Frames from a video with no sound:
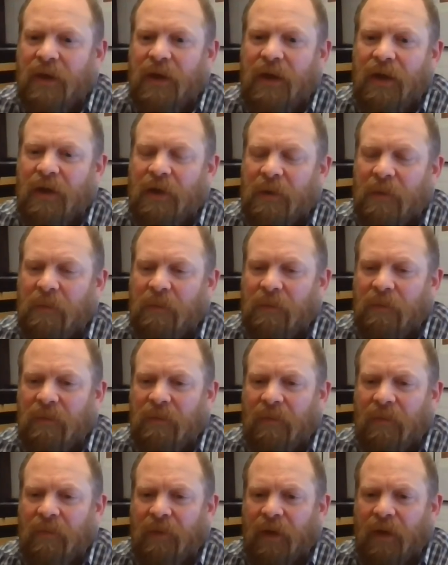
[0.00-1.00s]

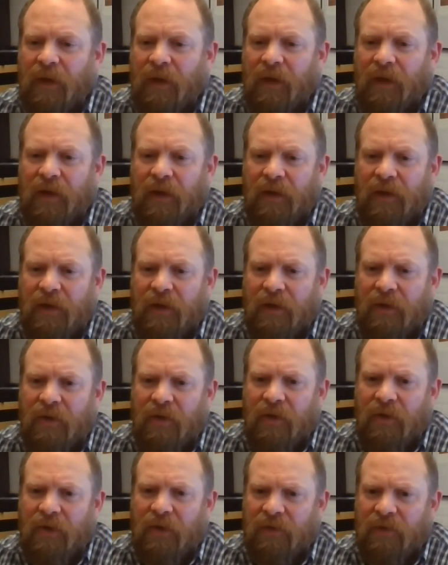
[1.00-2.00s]
Um, I
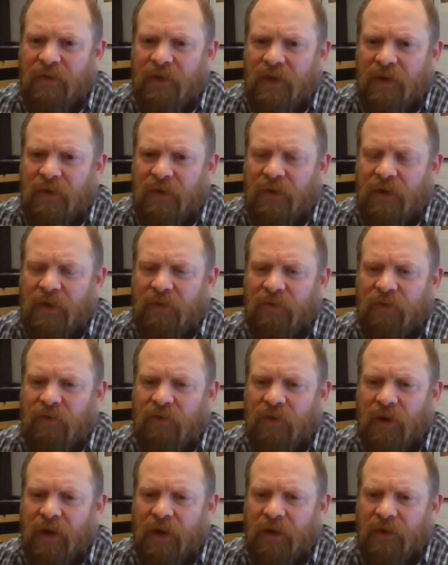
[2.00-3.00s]
know that Dion has
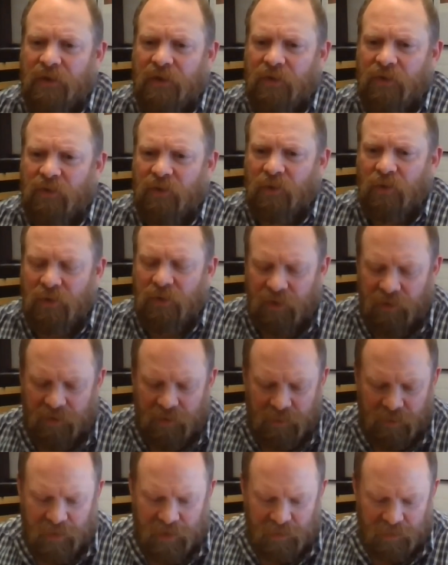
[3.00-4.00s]
tried to talk to
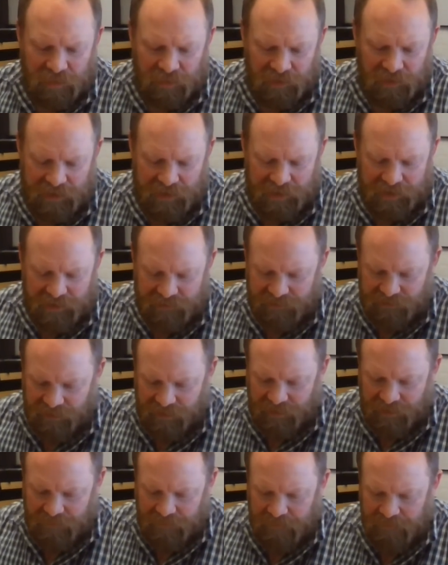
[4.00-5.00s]
some people at
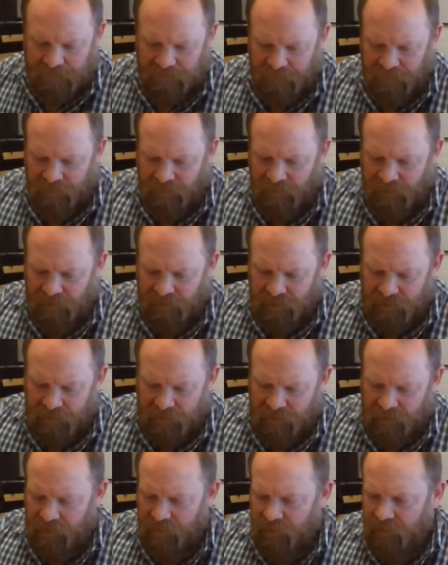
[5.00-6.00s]
um,
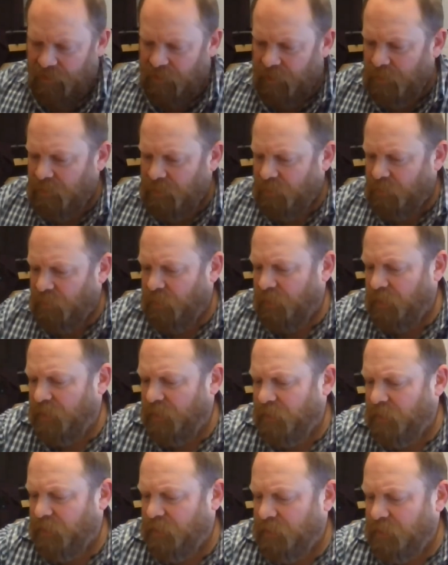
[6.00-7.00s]
some of
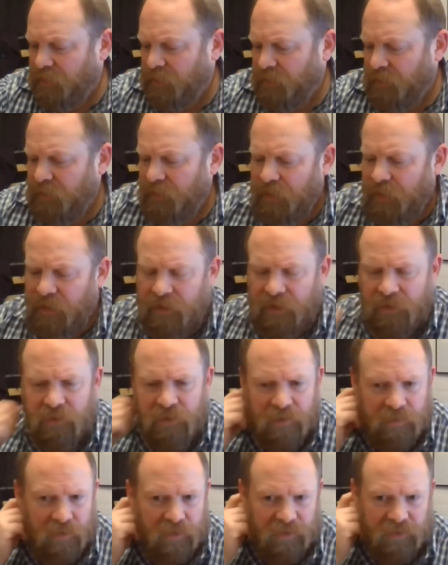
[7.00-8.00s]
the uh,
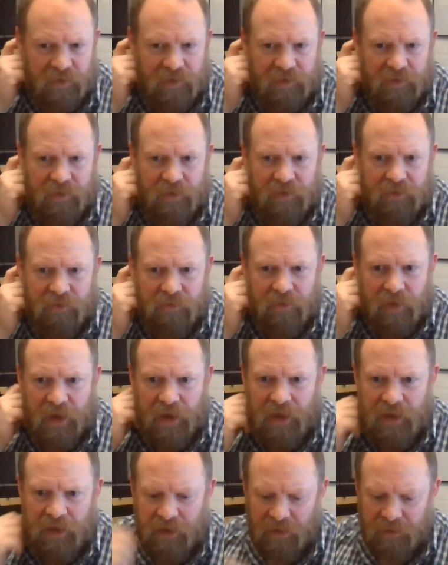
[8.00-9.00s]
universities in
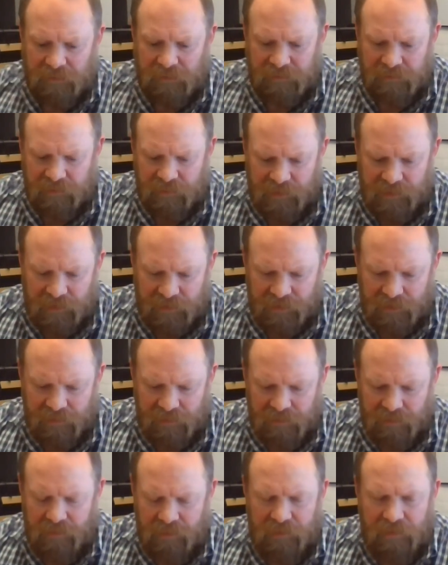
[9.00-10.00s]
Australia. I
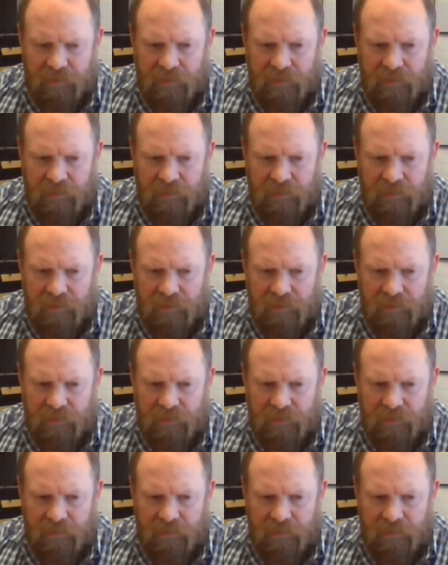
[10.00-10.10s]
don't.